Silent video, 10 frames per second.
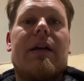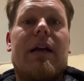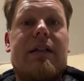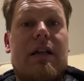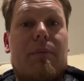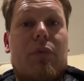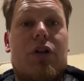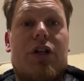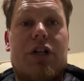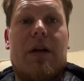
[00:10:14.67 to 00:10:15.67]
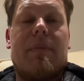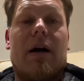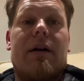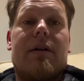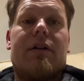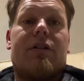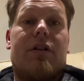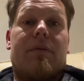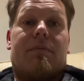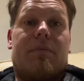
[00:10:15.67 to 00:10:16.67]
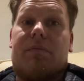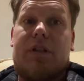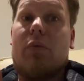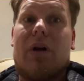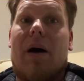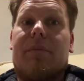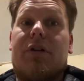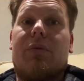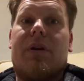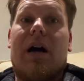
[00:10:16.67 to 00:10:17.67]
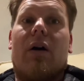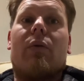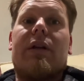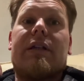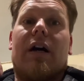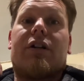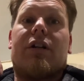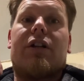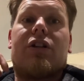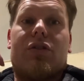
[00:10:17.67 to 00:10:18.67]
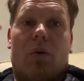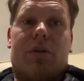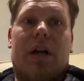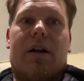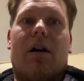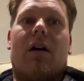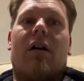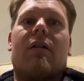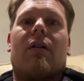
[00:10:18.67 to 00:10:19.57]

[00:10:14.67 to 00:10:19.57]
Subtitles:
is you're much cheaper to do what I'm doing now, is actually sawn your car